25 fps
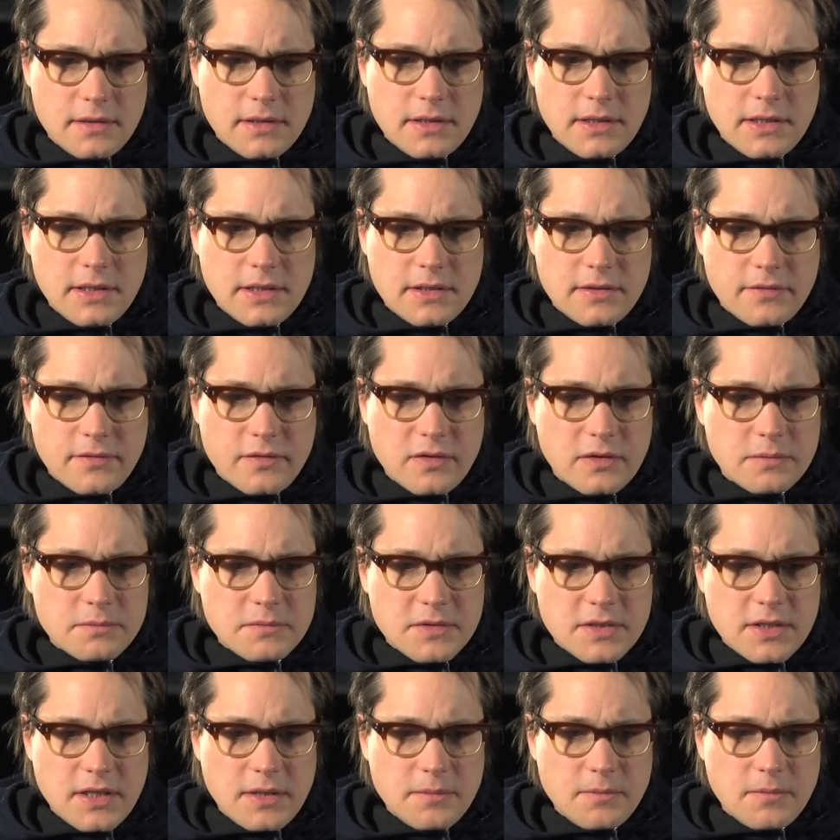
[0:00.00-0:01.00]
is from
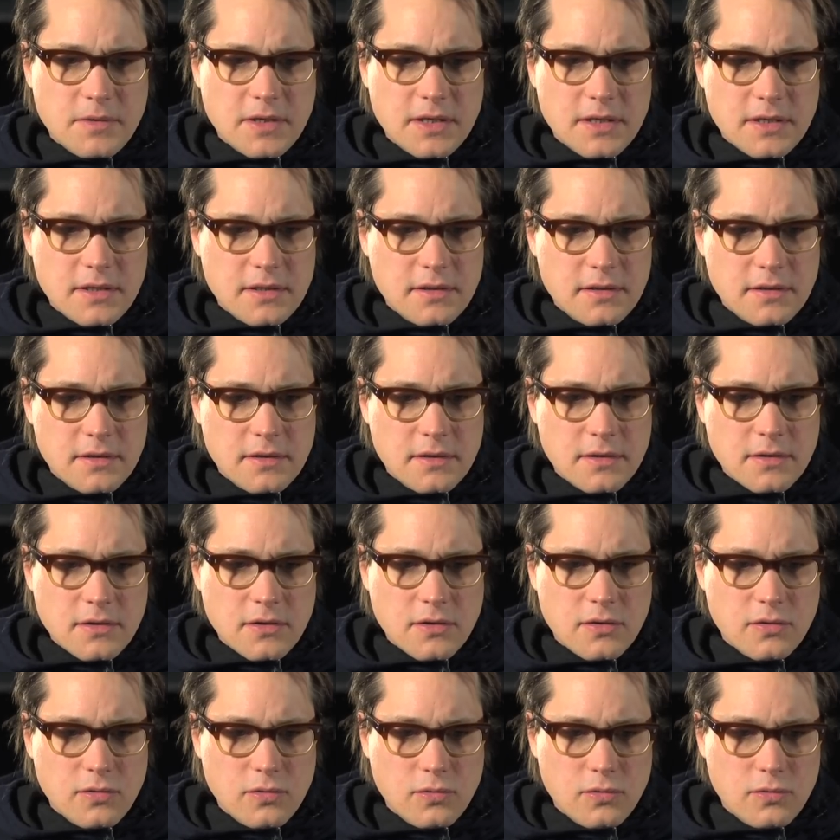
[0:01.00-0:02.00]
someone
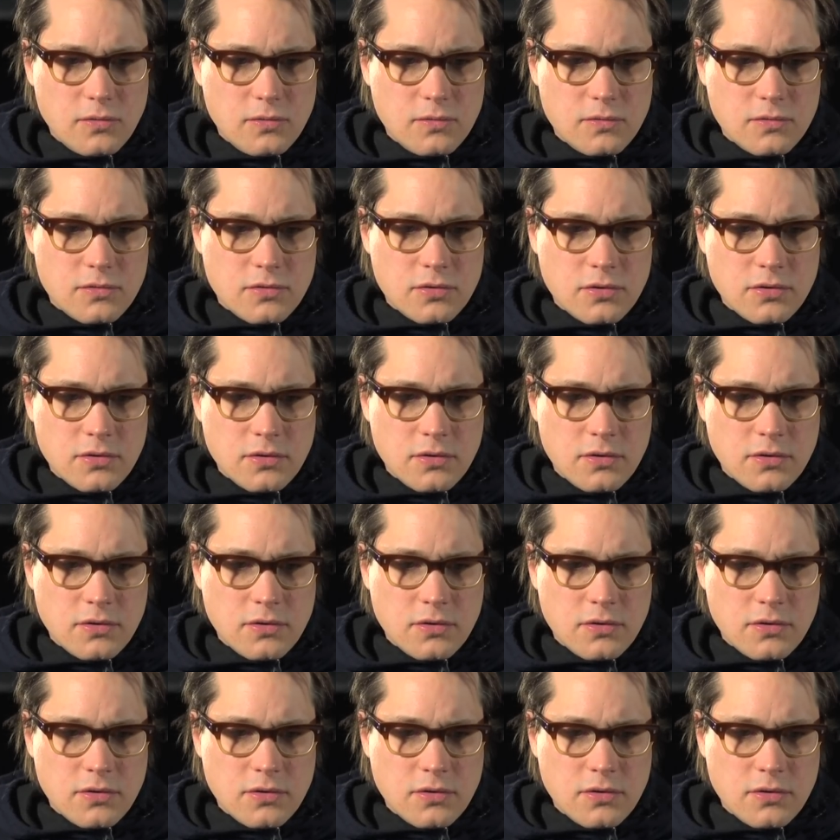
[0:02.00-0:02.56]
called